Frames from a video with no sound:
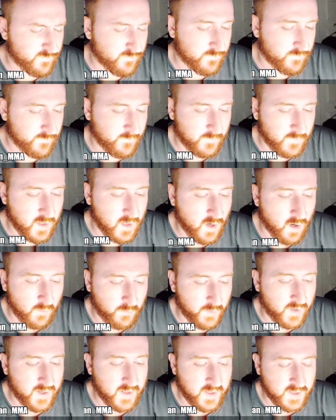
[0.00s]
You know,
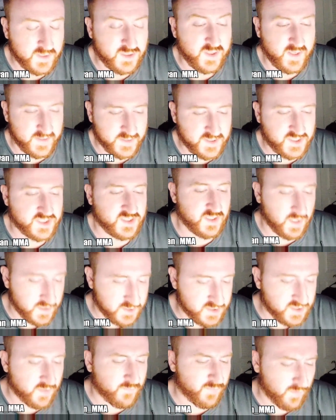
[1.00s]
but it's
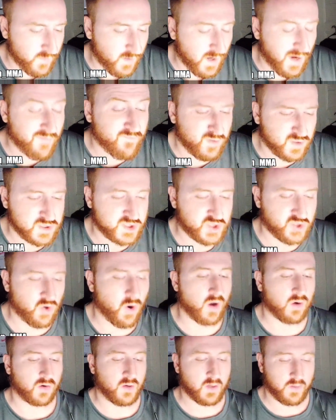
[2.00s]
something that I feel
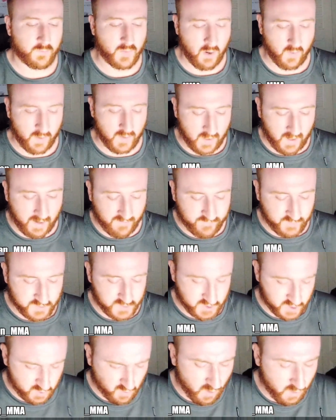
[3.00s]
strongly about, and I feel
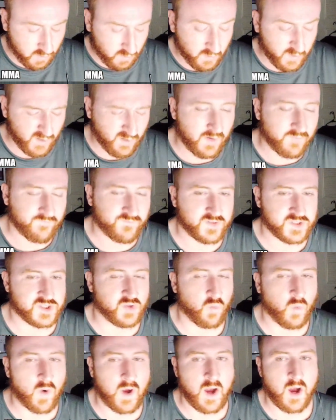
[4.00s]
strongly enough as to
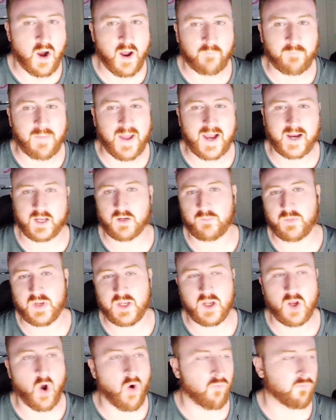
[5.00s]
where I'm not going to
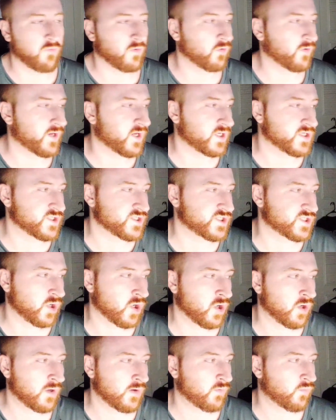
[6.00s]
be overly
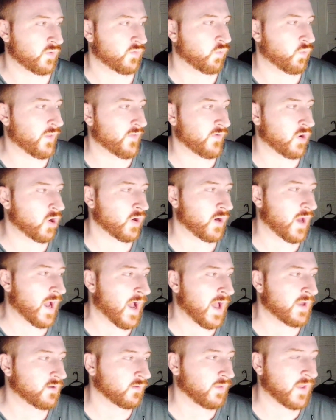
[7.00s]
concerned with whether or
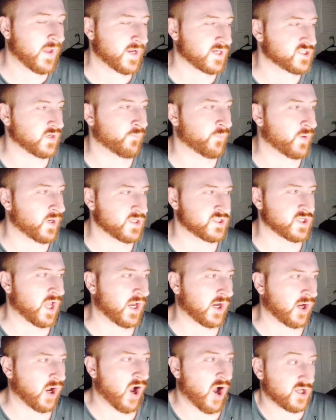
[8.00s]
not like somebody's
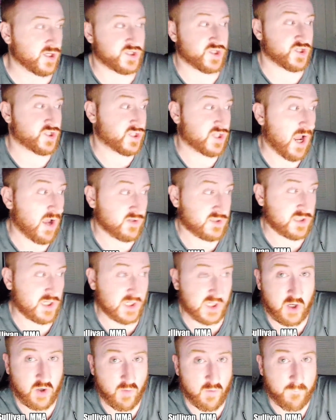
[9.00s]
like, oh, it just sounds
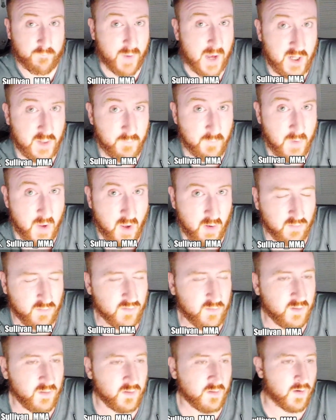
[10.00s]
like you're a beta male,
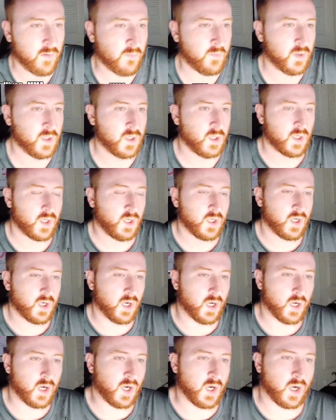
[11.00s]
you know.
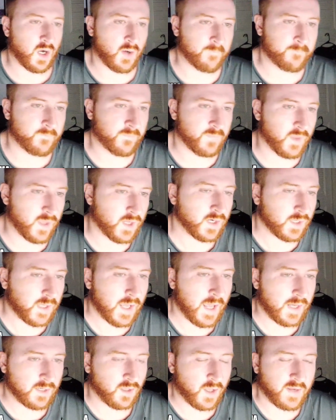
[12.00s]
And
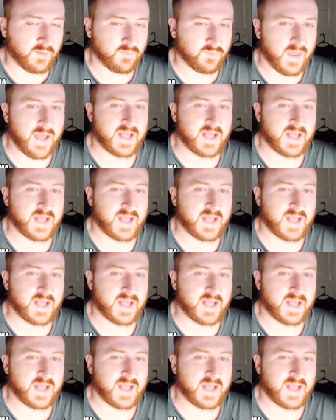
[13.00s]
again, like, that's